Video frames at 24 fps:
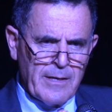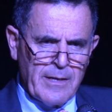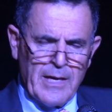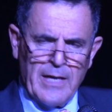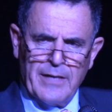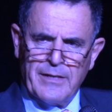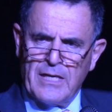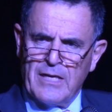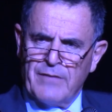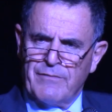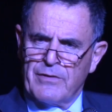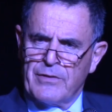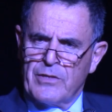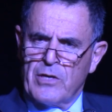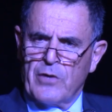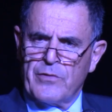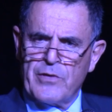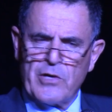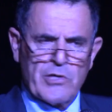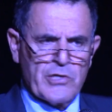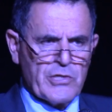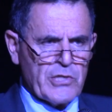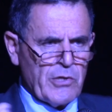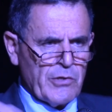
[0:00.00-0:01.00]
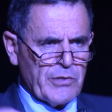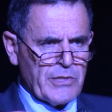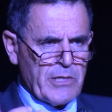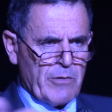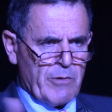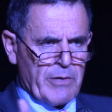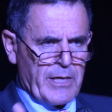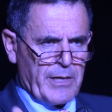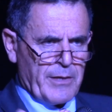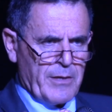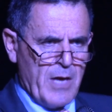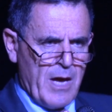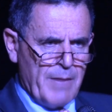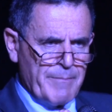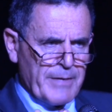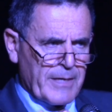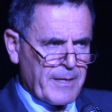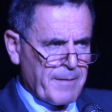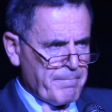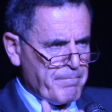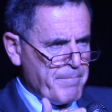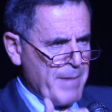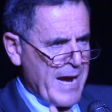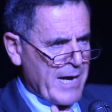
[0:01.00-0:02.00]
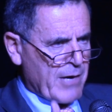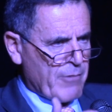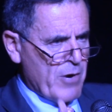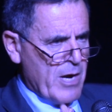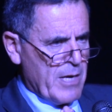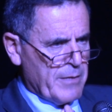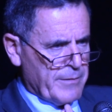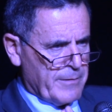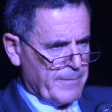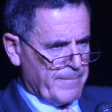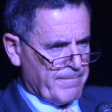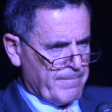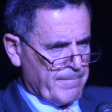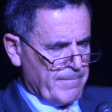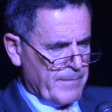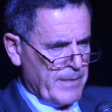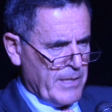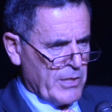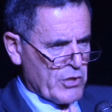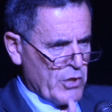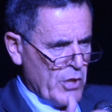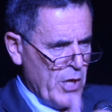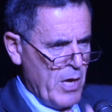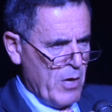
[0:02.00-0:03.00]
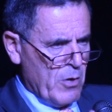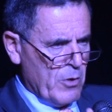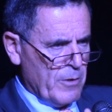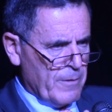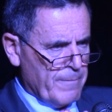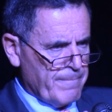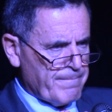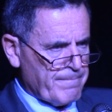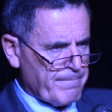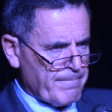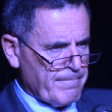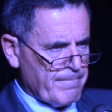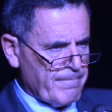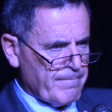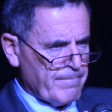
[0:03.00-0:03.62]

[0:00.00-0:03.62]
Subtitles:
and even though their socioeconomic background is low,